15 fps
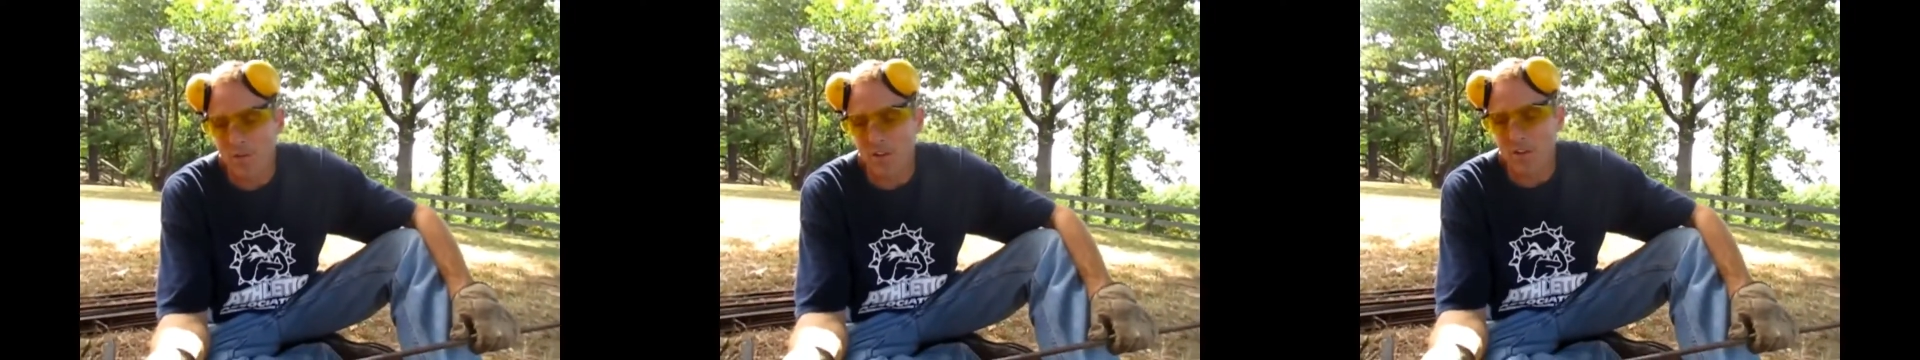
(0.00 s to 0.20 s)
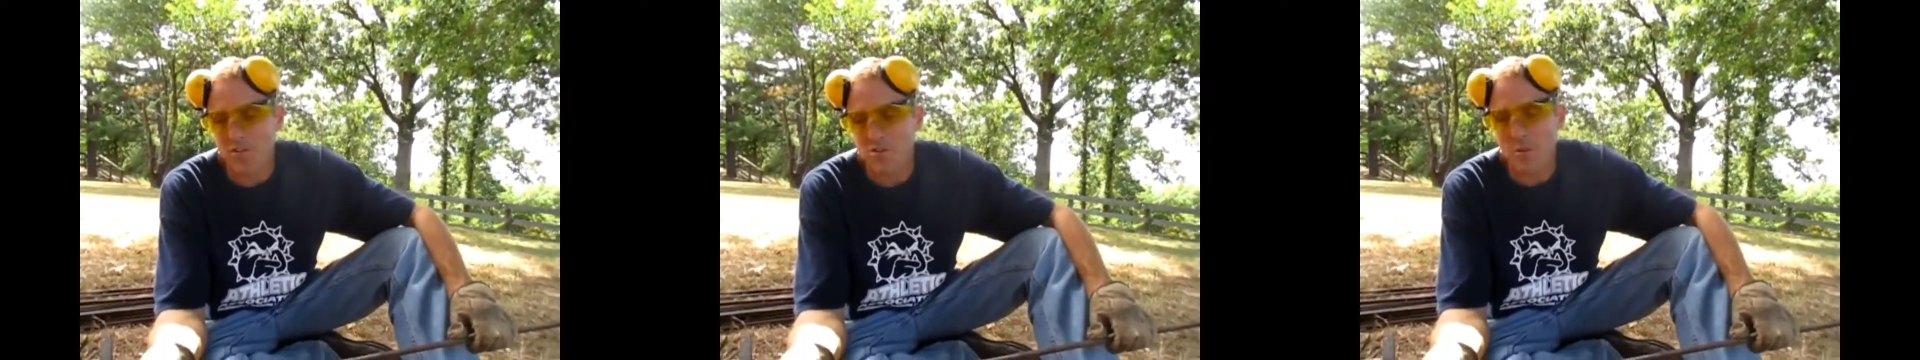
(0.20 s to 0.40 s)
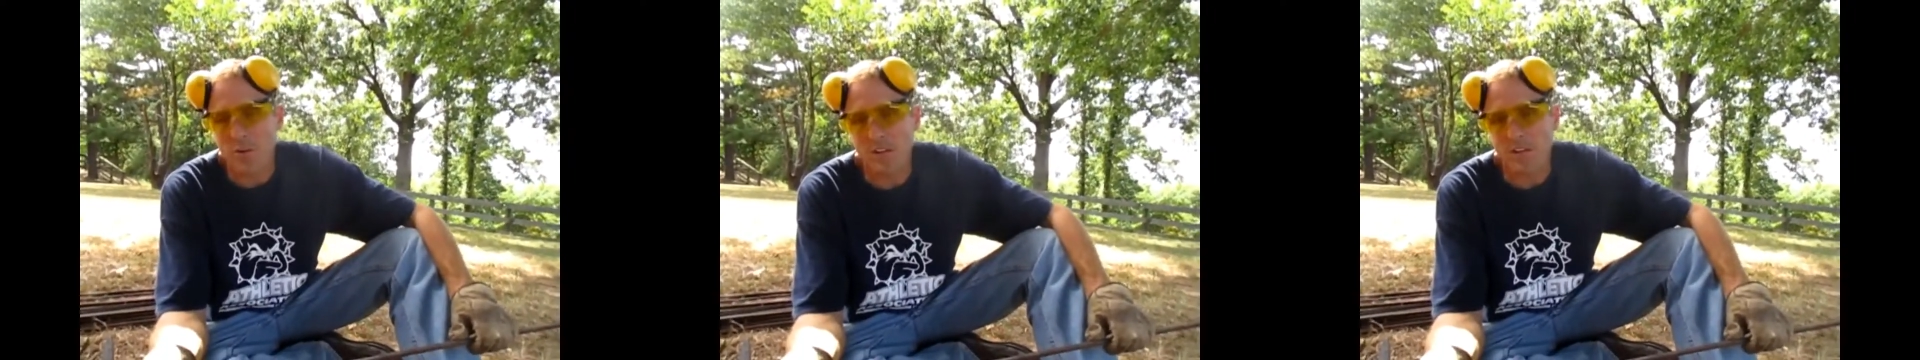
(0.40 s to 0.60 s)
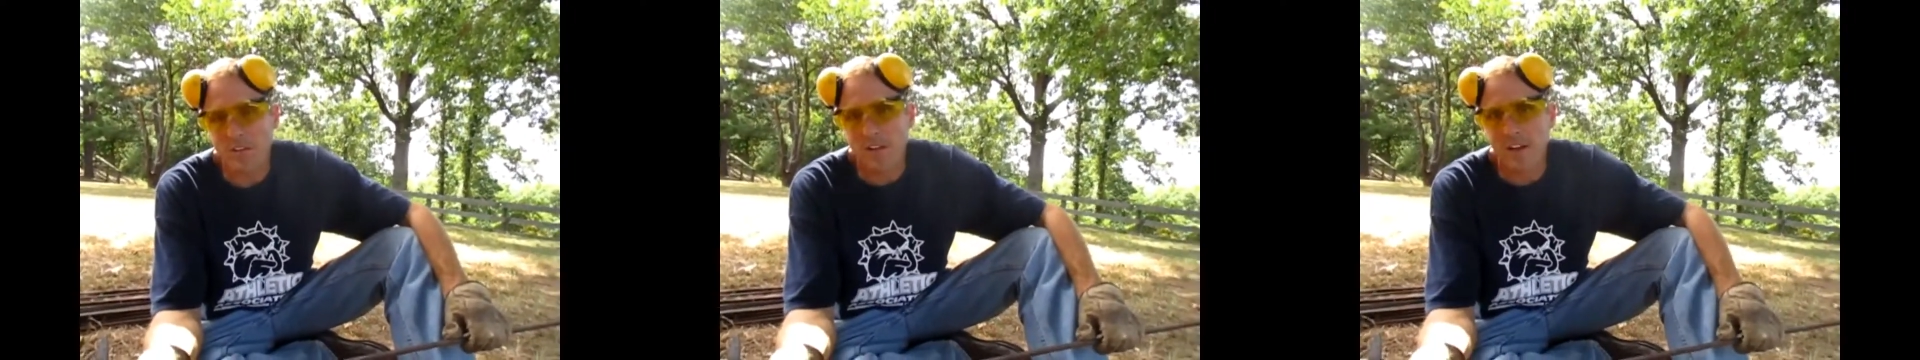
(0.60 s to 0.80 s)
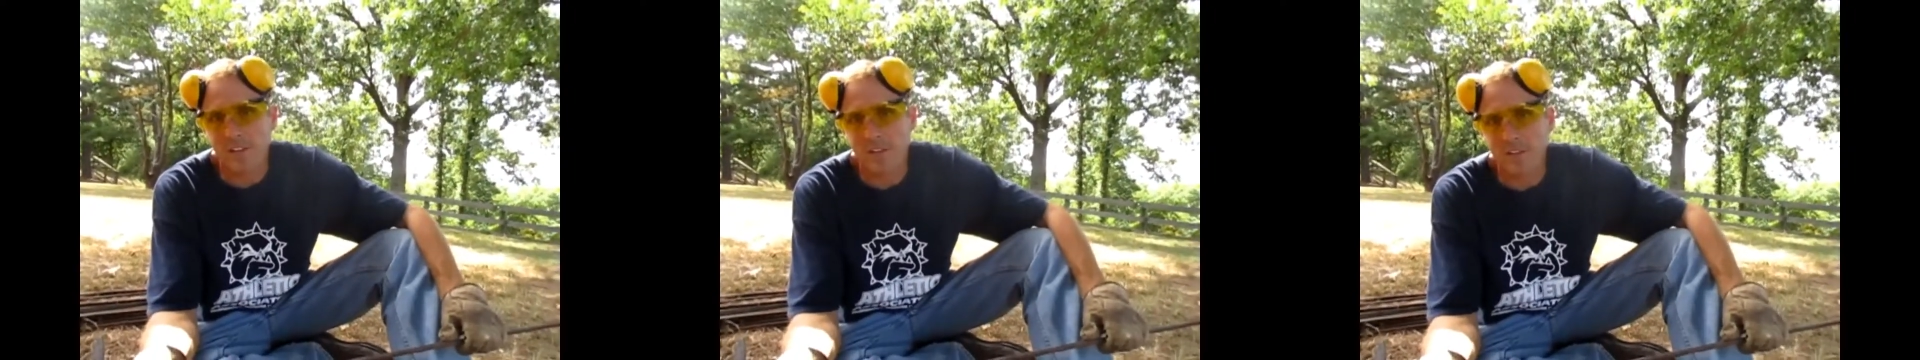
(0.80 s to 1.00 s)
you join it
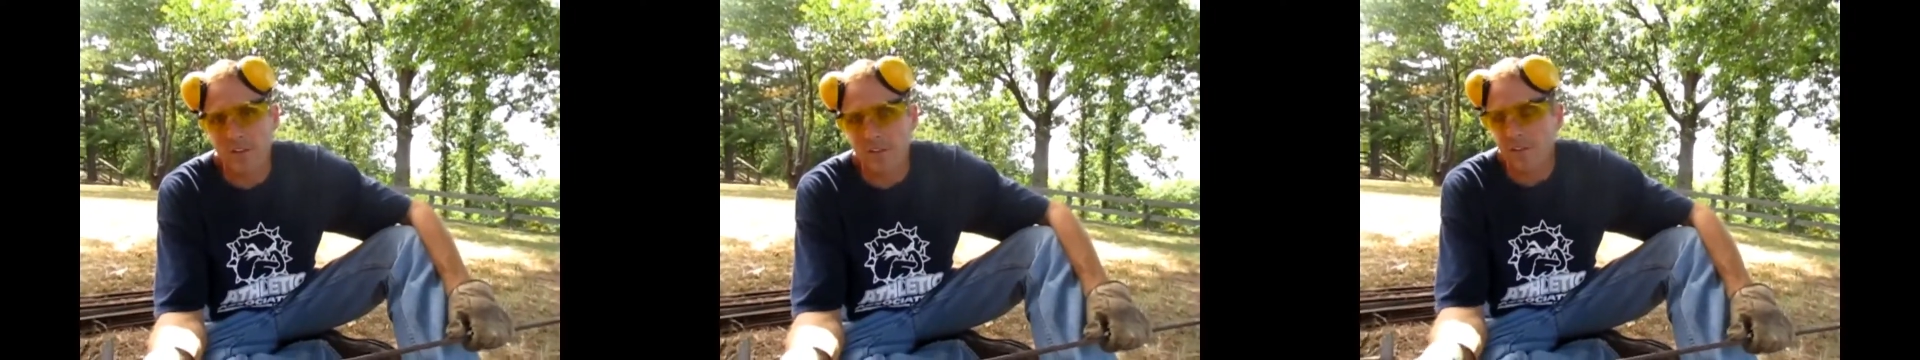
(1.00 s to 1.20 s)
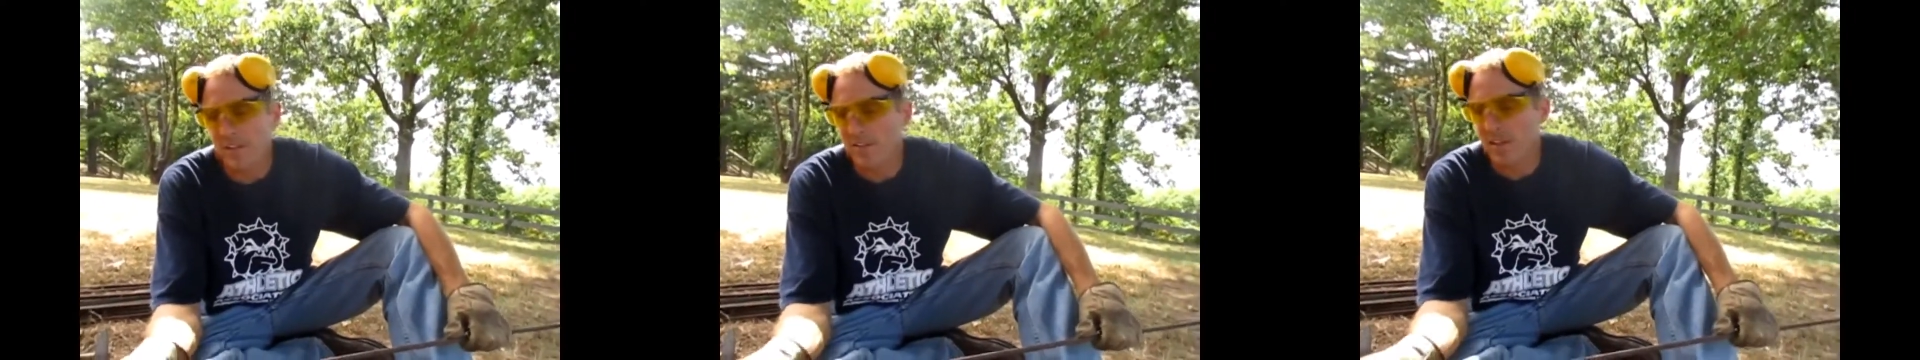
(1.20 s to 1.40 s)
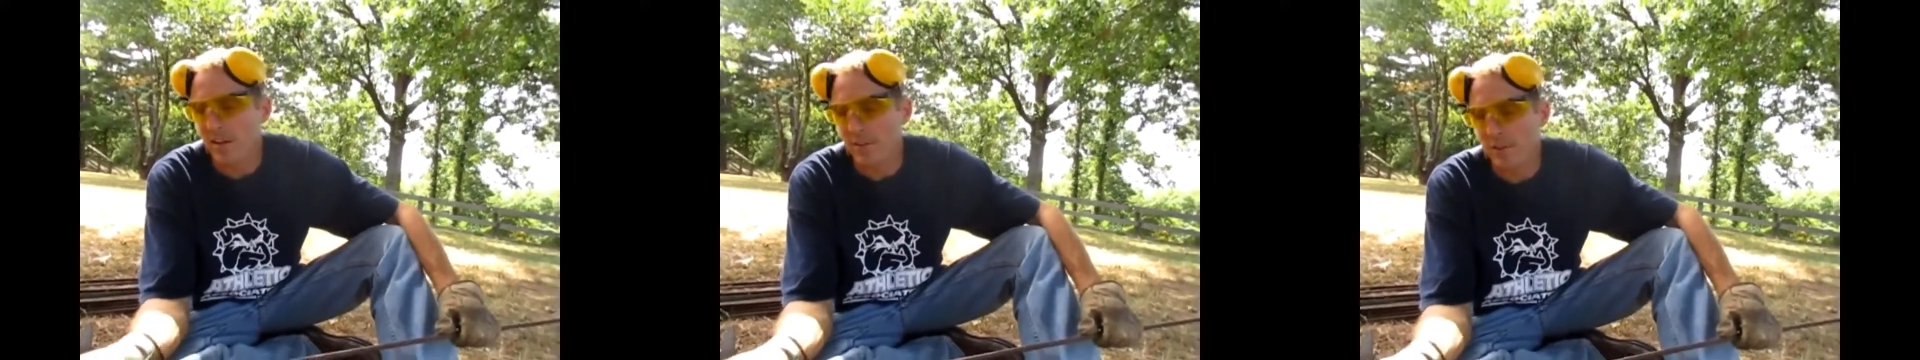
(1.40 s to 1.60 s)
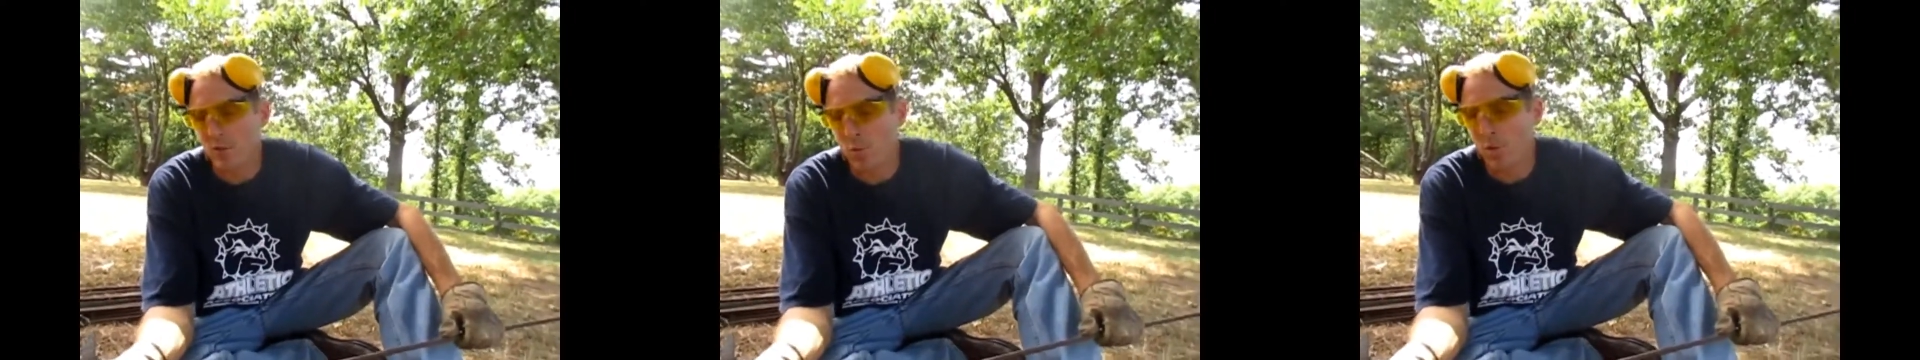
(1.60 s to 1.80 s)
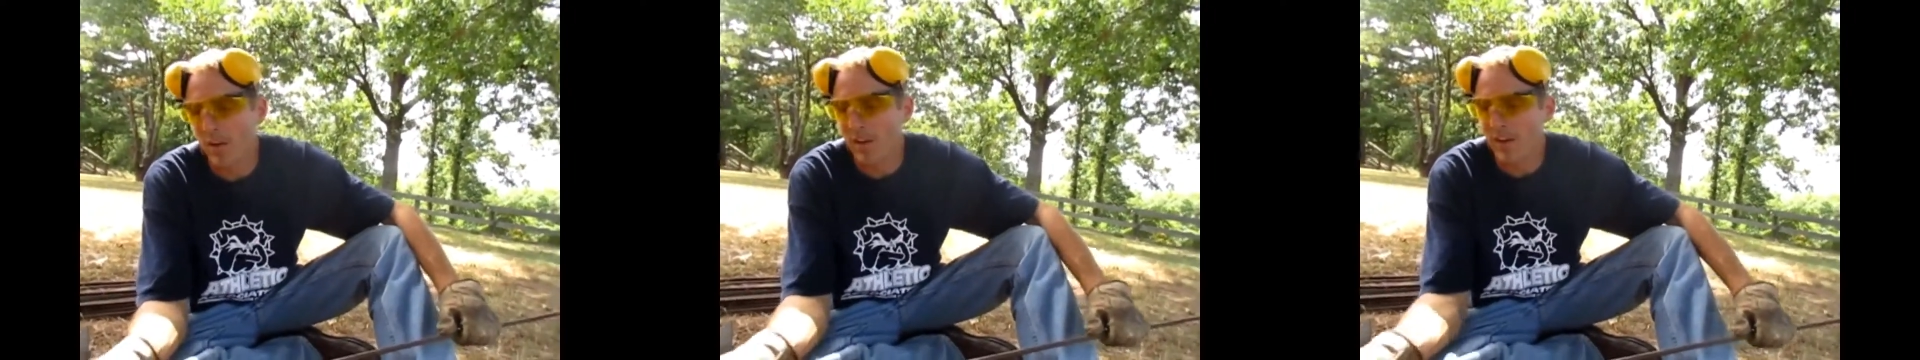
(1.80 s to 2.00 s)
together, it needs to have a
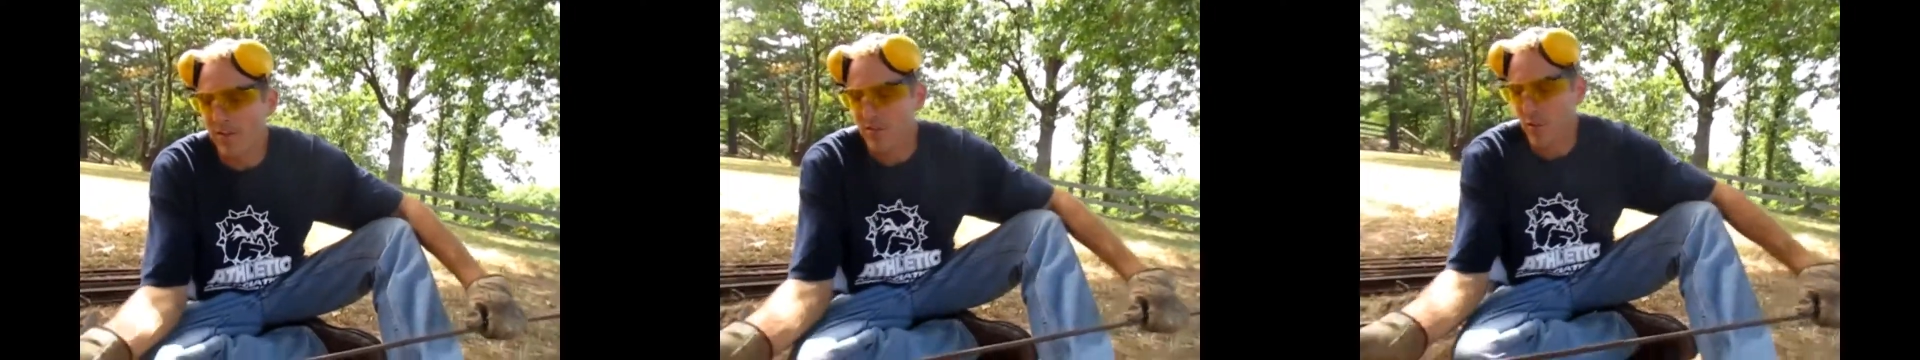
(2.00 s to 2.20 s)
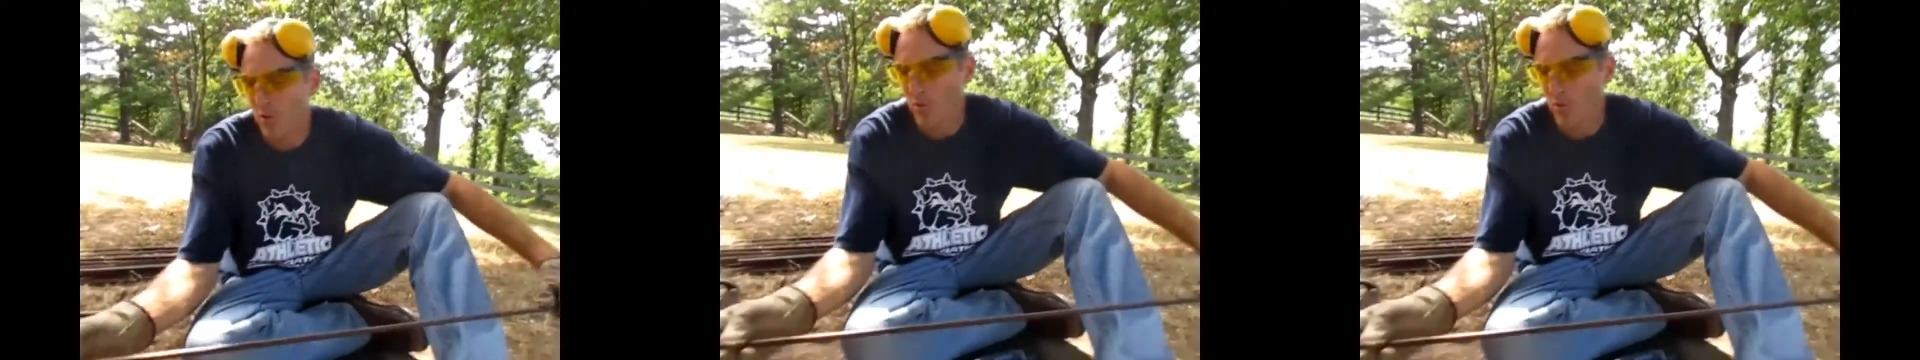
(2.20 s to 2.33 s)
20-inch